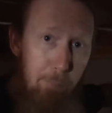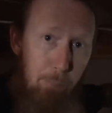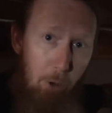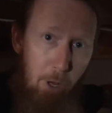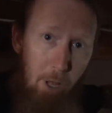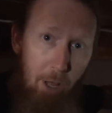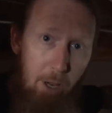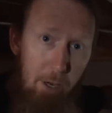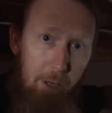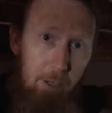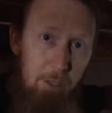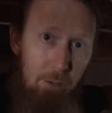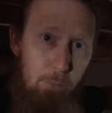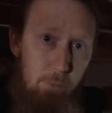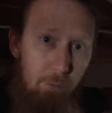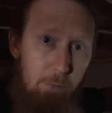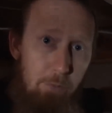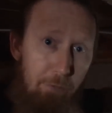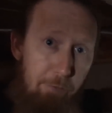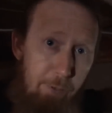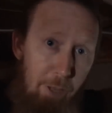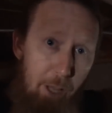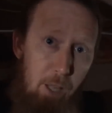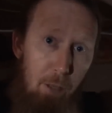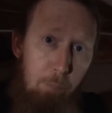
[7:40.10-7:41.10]
product
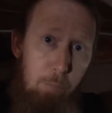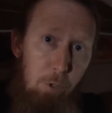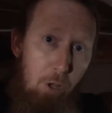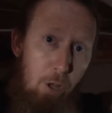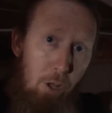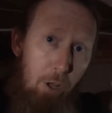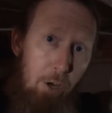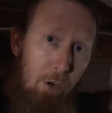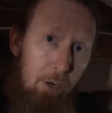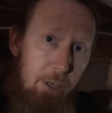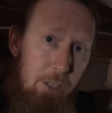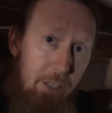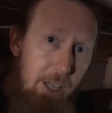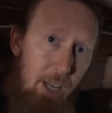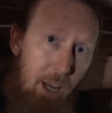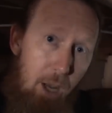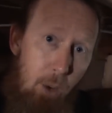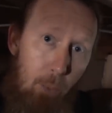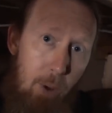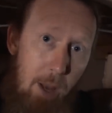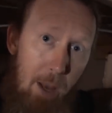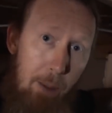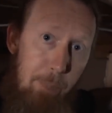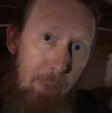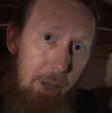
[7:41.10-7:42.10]
available on our
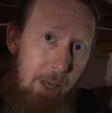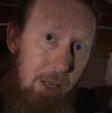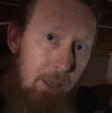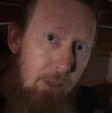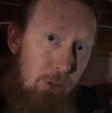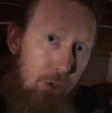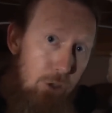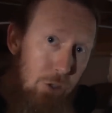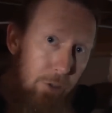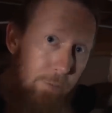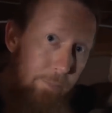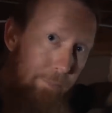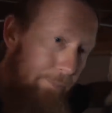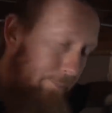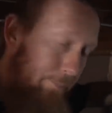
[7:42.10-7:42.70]
DIY page.